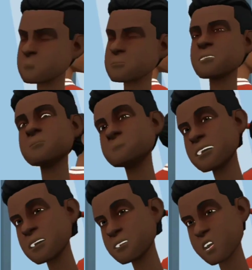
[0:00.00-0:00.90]
No,
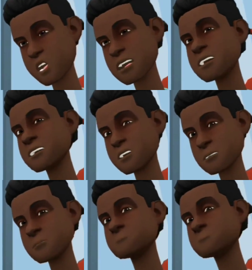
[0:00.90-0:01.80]
Adam, I'm not joining
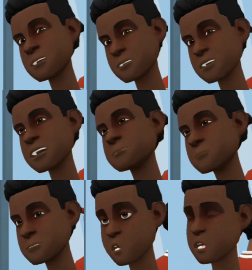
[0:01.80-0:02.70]
in on this one.
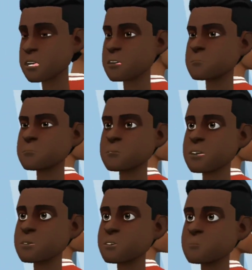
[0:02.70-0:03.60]
This is my
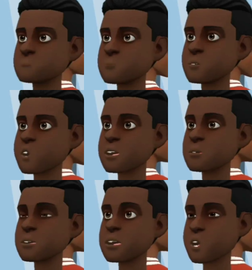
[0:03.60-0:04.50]
own problem. You're
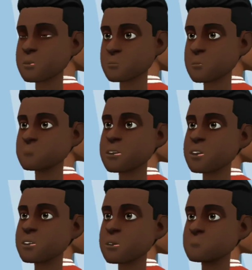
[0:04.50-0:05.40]
just jealous that you haven't
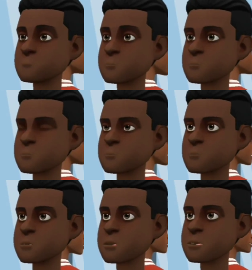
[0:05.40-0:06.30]
got a crush.
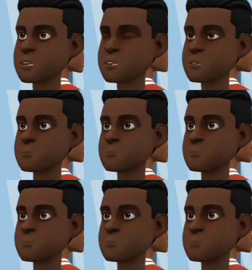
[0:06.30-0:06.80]
So, yeah.